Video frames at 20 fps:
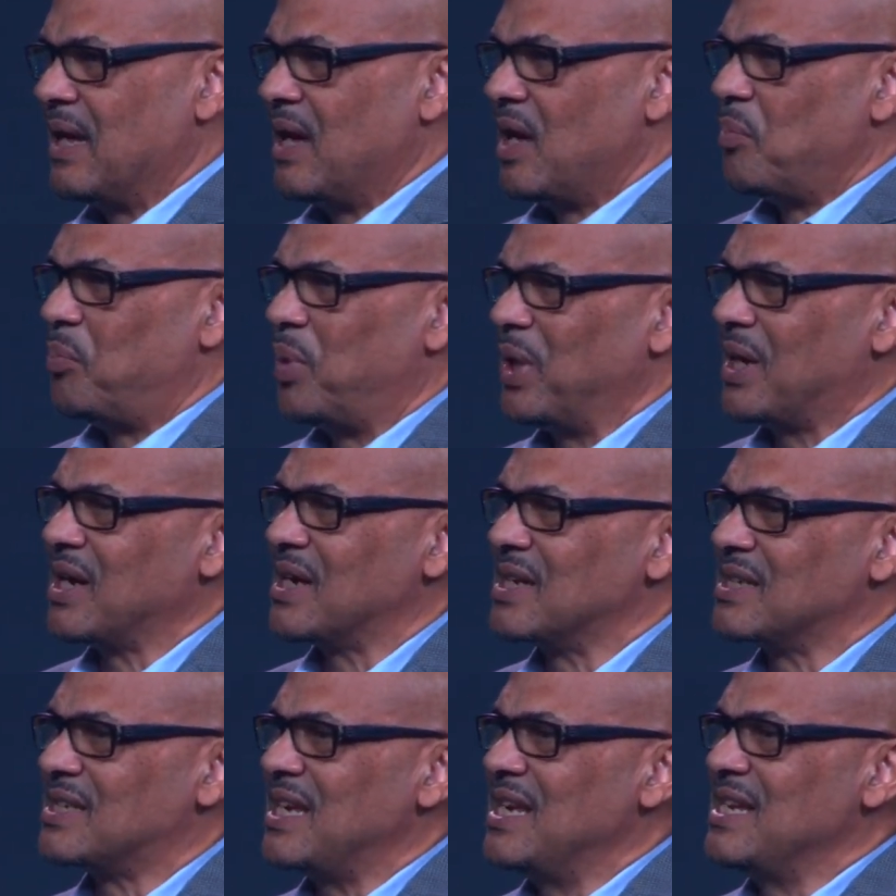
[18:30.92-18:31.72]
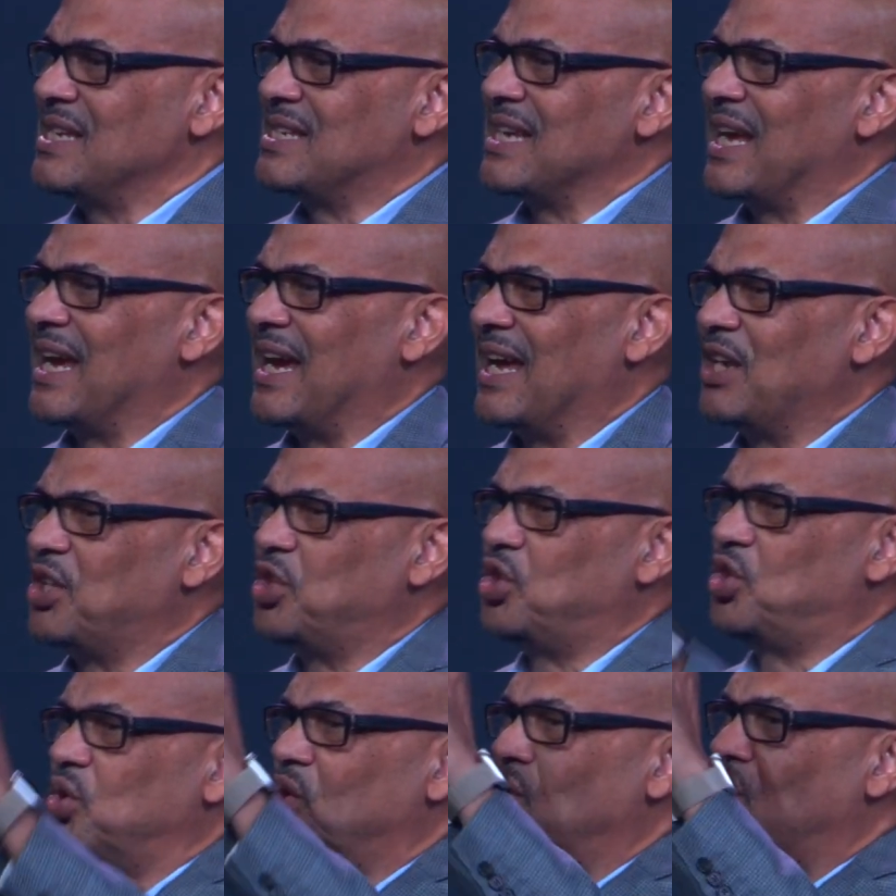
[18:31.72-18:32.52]
Because he
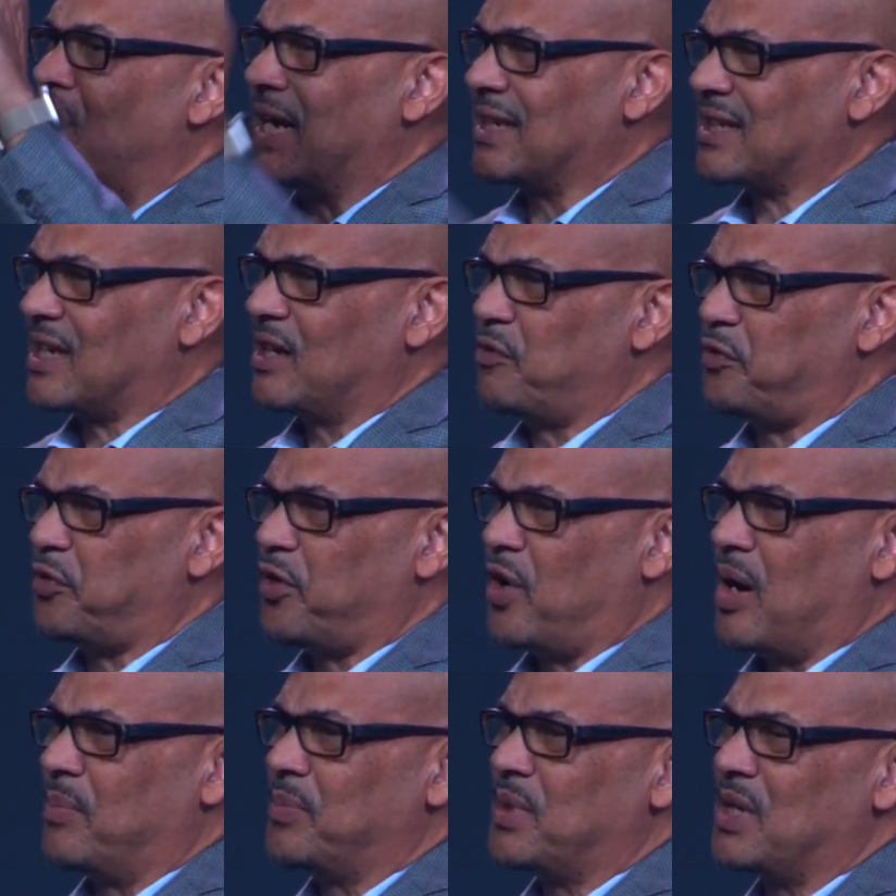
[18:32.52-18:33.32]
said, do not conform